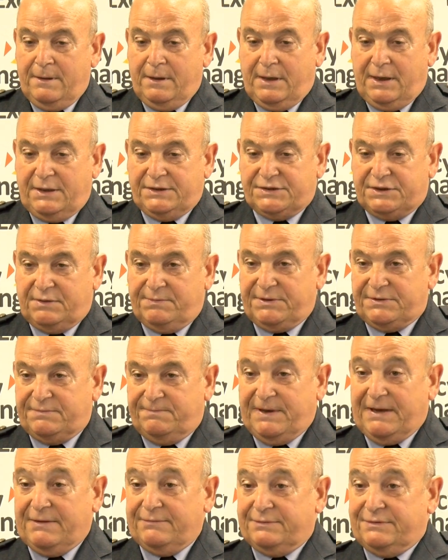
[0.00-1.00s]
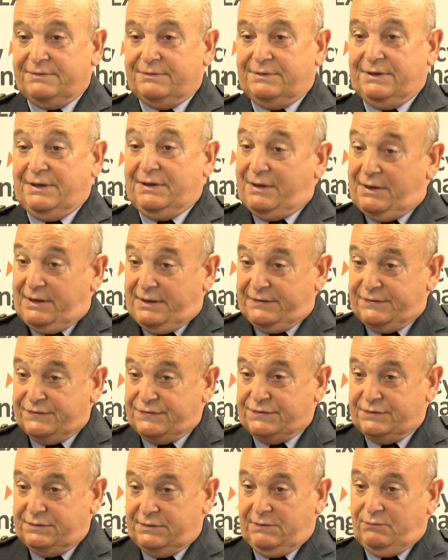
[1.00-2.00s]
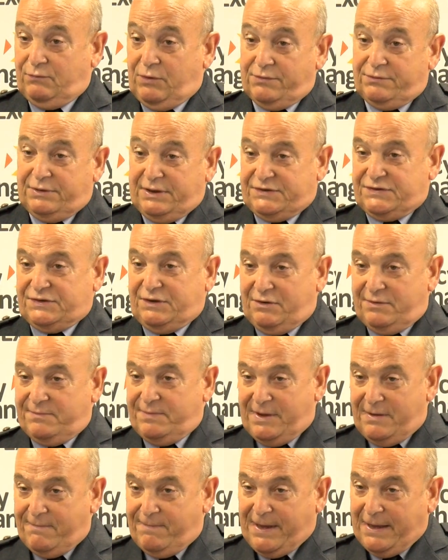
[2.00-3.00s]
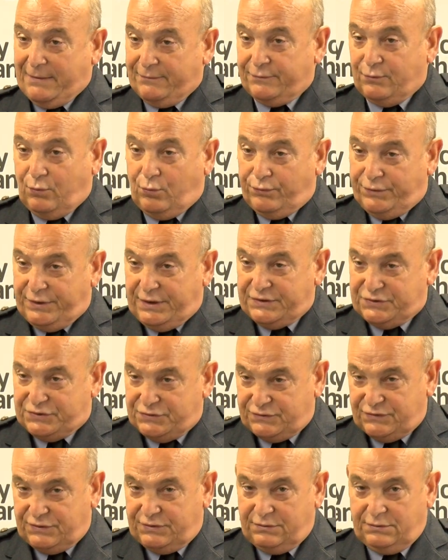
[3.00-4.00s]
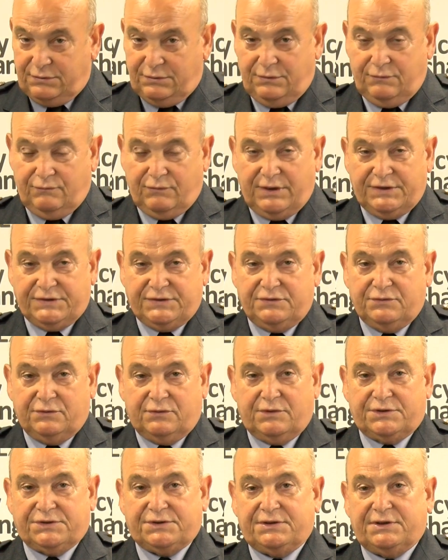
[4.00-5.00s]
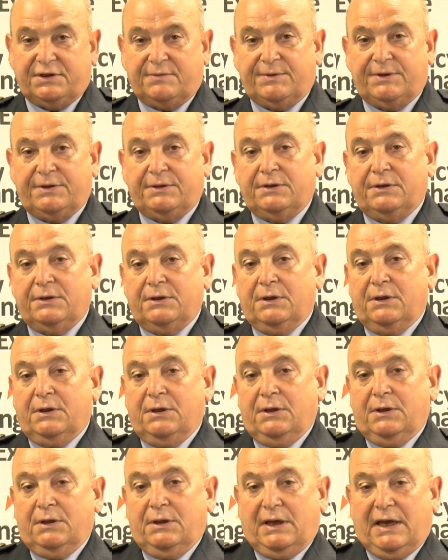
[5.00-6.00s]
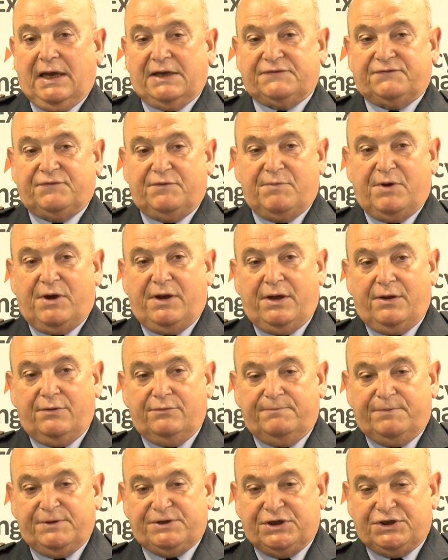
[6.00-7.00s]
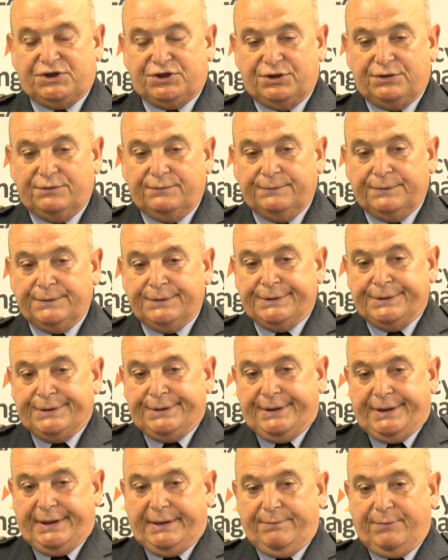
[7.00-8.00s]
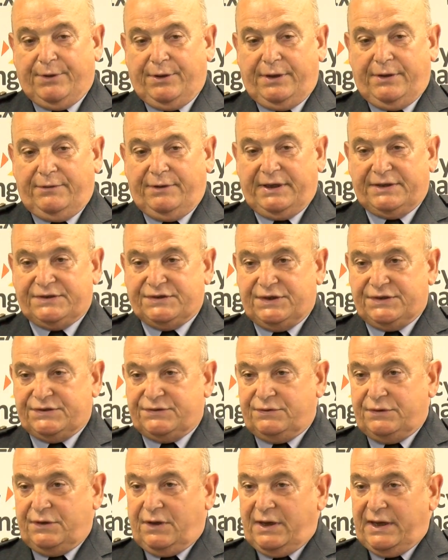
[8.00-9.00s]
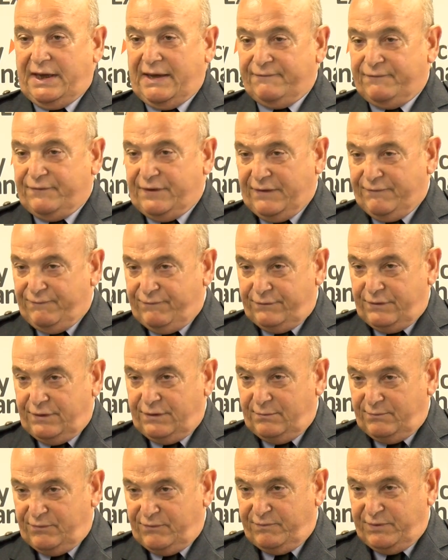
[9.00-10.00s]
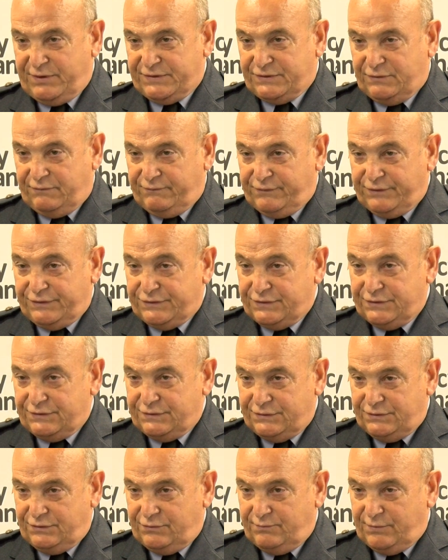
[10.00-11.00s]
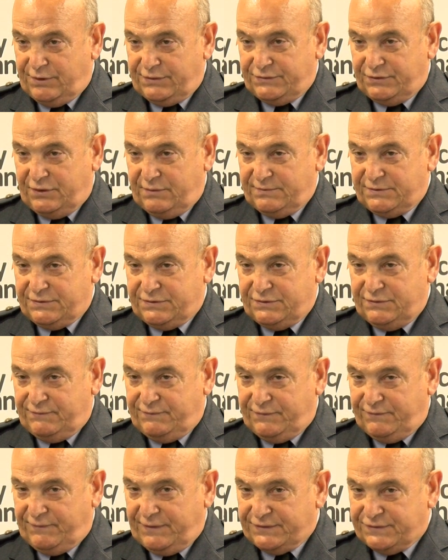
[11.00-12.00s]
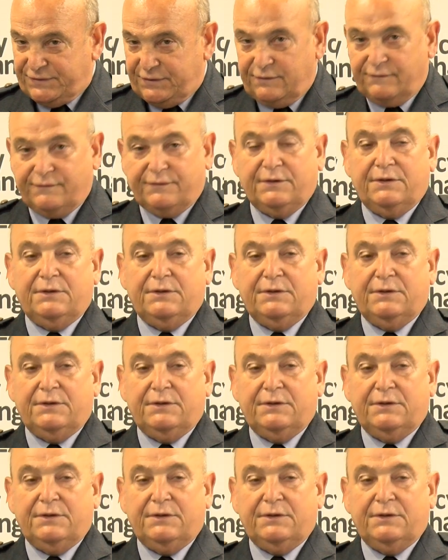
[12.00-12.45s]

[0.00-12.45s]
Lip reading: a summit about the alliance. It won't necessarily be about all the issues that you raised in your question, Debbie. As for my own position and my own access, I have given a number of press conferences during my time as Chief of Defence Staff,